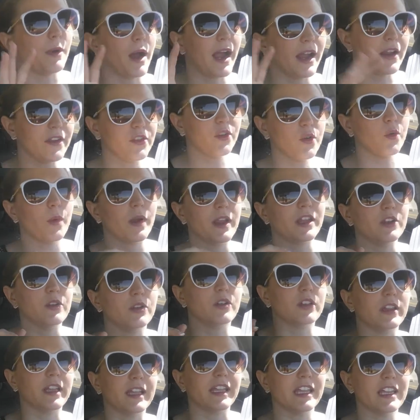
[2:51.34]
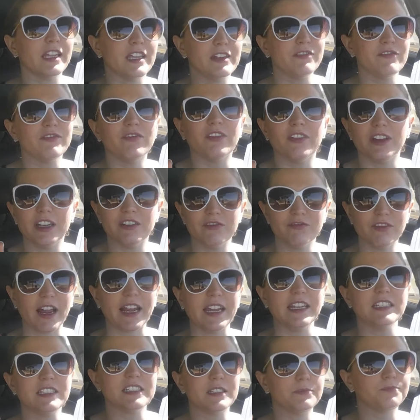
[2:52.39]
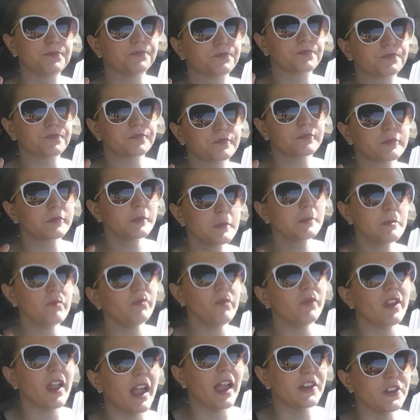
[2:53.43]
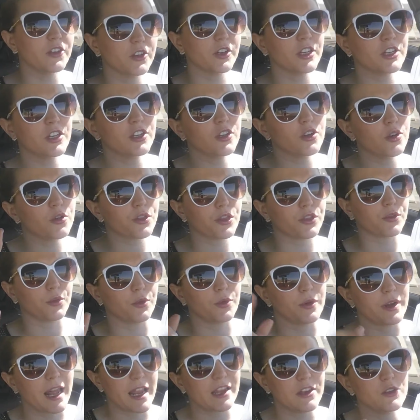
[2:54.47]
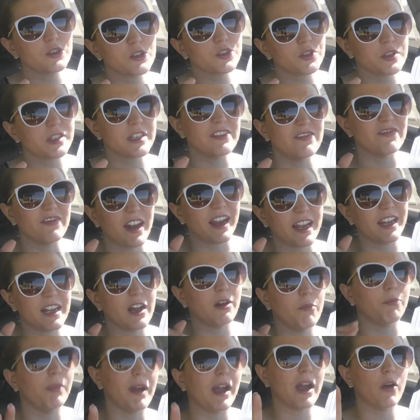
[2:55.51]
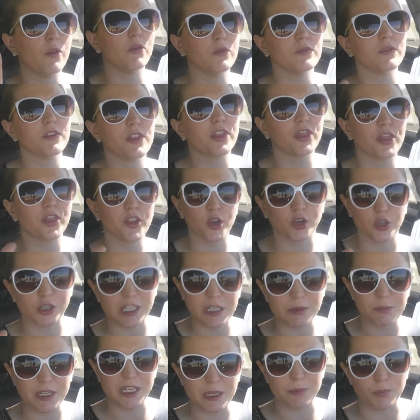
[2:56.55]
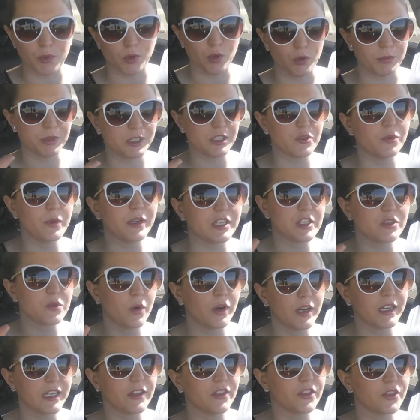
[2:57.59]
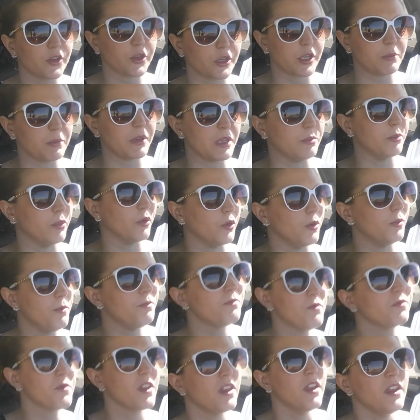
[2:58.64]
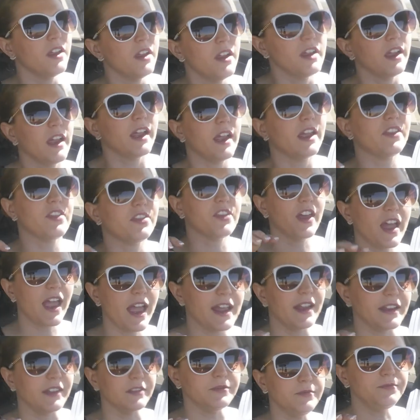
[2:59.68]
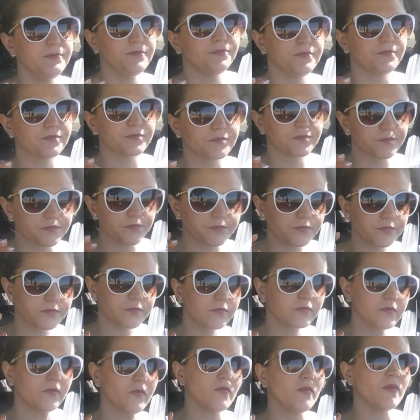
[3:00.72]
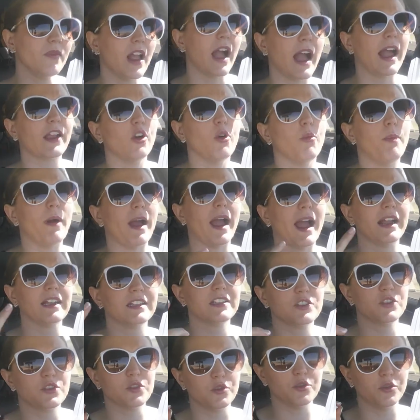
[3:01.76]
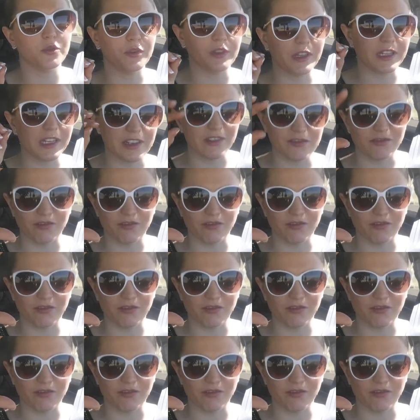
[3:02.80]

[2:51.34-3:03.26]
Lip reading: Either way, you click invite, and you're gonna go through, and I usually invite about 30 people, between 20 and 30 people. And then I go back to the